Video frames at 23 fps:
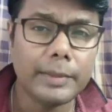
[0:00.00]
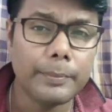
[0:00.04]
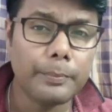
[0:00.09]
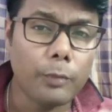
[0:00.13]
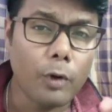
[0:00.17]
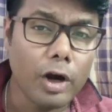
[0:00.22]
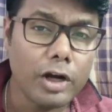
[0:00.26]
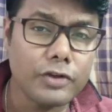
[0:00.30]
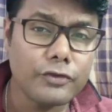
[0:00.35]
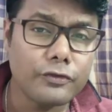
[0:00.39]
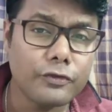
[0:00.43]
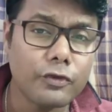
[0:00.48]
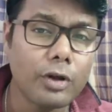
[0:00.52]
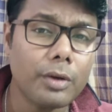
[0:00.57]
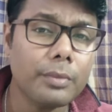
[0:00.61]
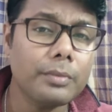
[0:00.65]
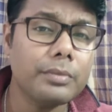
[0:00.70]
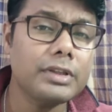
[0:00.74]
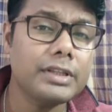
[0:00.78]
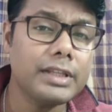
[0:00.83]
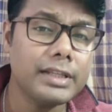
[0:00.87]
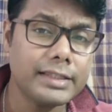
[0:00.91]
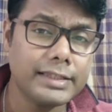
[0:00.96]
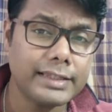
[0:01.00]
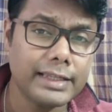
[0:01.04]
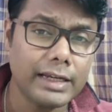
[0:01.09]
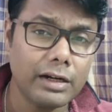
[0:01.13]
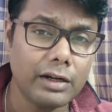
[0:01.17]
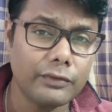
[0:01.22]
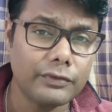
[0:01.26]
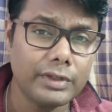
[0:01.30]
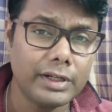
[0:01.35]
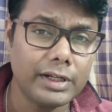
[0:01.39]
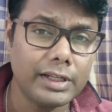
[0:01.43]
the points from this
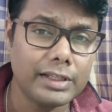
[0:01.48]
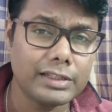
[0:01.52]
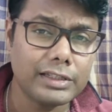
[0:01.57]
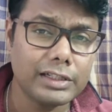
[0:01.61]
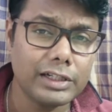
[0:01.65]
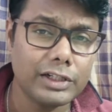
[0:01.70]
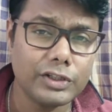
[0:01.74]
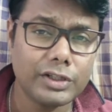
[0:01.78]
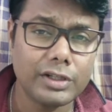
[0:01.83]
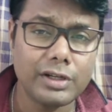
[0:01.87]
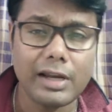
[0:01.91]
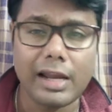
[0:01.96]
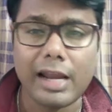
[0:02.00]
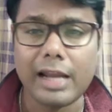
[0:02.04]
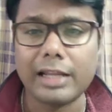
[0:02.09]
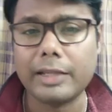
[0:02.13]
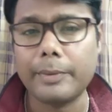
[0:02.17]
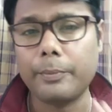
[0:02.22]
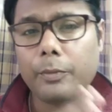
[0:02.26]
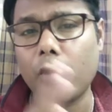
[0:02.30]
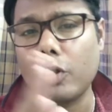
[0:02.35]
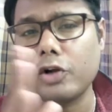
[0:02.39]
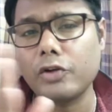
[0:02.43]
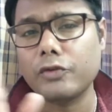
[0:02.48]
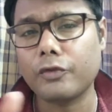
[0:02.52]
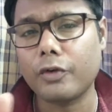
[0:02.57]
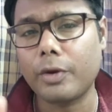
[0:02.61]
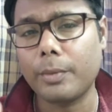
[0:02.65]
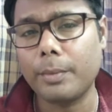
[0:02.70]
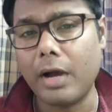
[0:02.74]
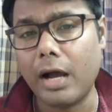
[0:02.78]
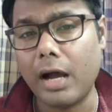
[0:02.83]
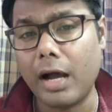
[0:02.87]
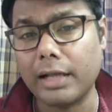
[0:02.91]
side of the discussion and the points
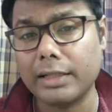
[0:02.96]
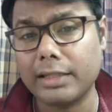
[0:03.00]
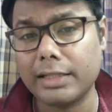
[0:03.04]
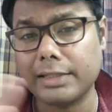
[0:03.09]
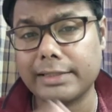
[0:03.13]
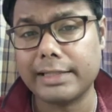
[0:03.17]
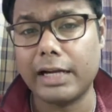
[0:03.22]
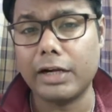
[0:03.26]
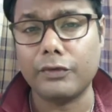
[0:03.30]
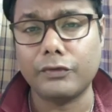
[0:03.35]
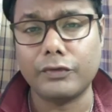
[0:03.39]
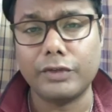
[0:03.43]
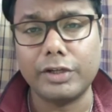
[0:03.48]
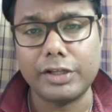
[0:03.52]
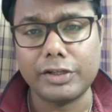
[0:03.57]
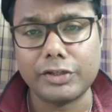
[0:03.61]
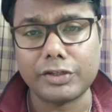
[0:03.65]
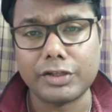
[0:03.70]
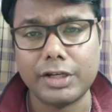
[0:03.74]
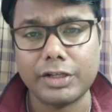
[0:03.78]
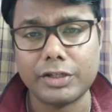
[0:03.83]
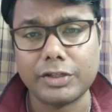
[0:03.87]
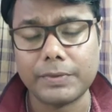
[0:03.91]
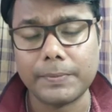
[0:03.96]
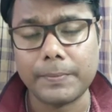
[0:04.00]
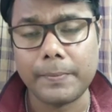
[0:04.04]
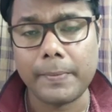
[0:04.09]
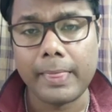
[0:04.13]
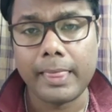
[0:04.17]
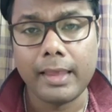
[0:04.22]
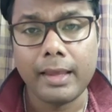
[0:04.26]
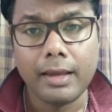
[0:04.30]
from other side of the discussion.